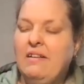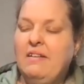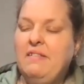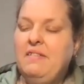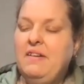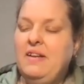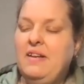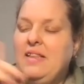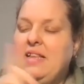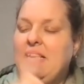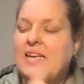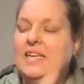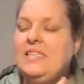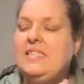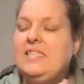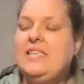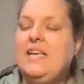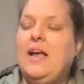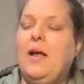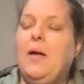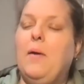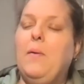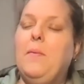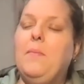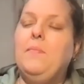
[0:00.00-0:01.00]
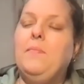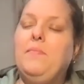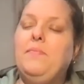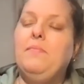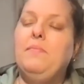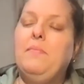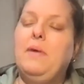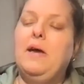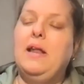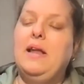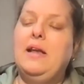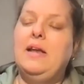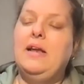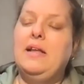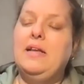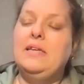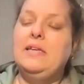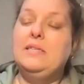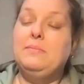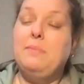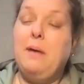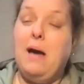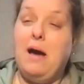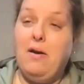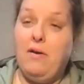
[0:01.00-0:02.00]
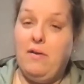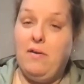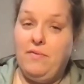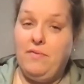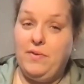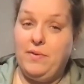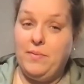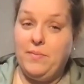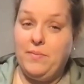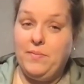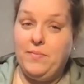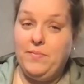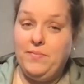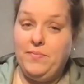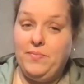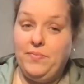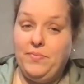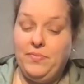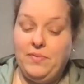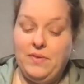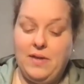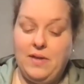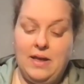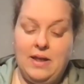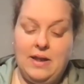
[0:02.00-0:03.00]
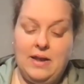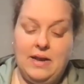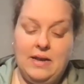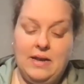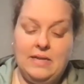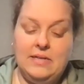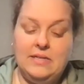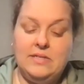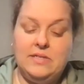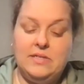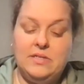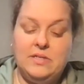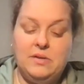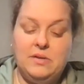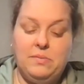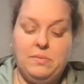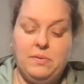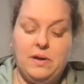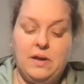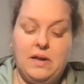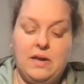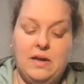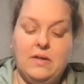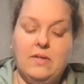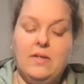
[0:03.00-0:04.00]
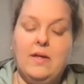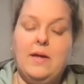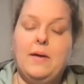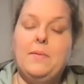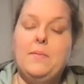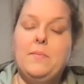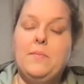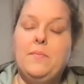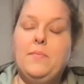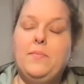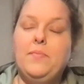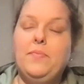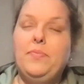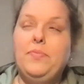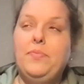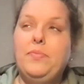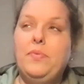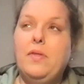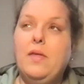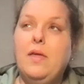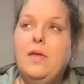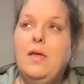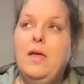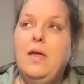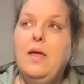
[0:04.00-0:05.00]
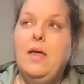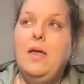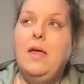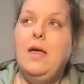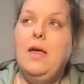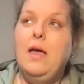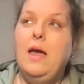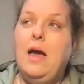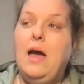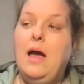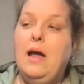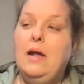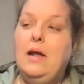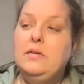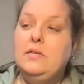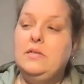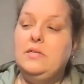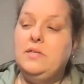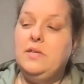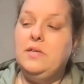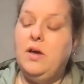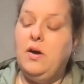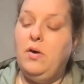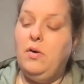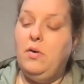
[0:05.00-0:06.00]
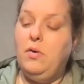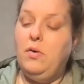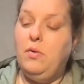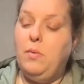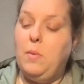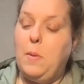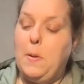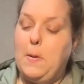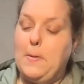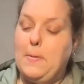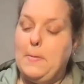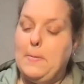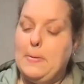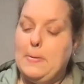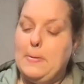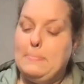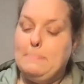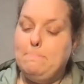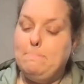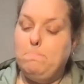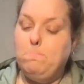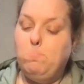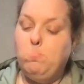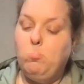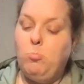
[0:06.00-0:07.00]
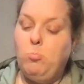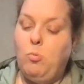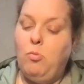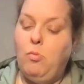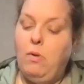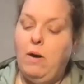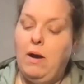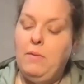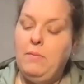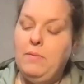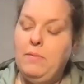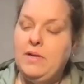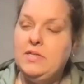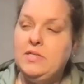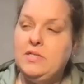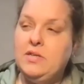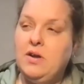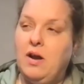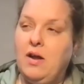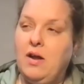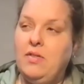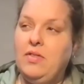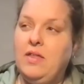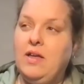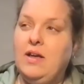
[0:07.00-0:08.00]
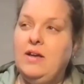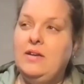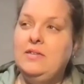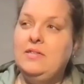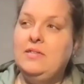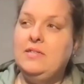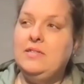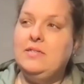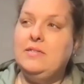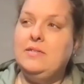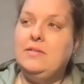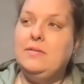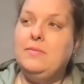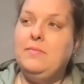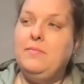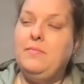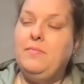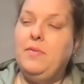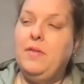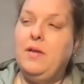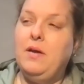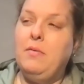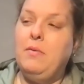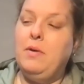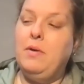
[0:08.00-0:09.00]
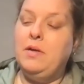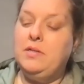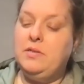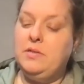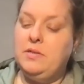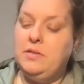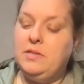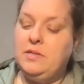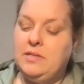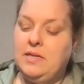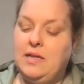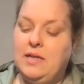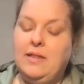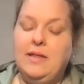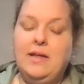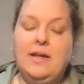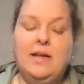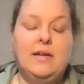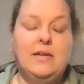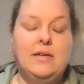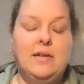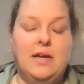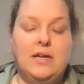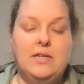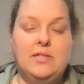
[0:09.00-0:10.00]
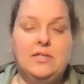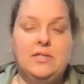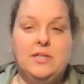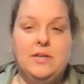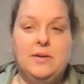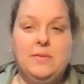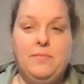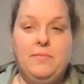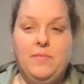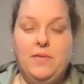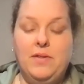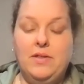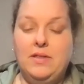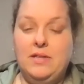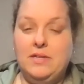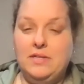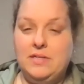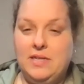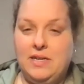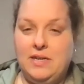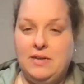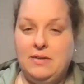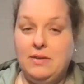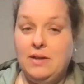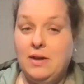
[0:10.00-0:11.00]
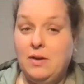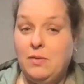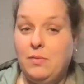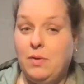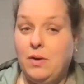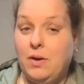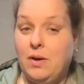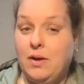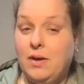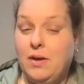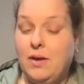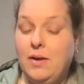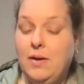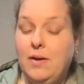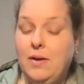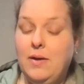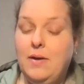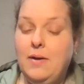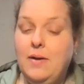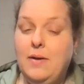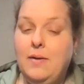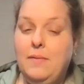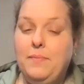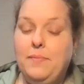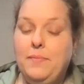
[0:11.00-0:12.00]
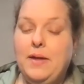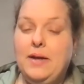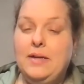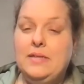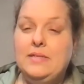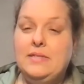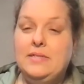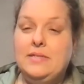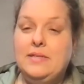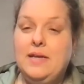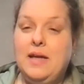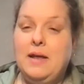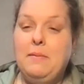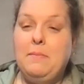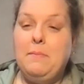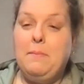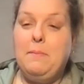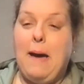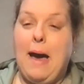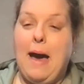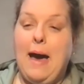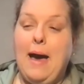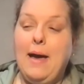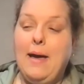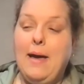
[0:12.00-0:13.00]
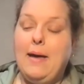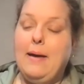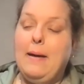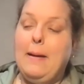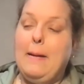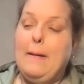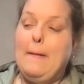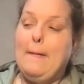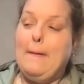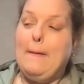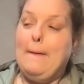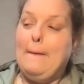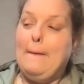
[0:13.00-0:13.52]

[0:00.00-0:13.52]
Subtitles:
we're releasing, but it is powerful and it is super healing. And so when we start this, I want you to set the intention that this healing work is sent back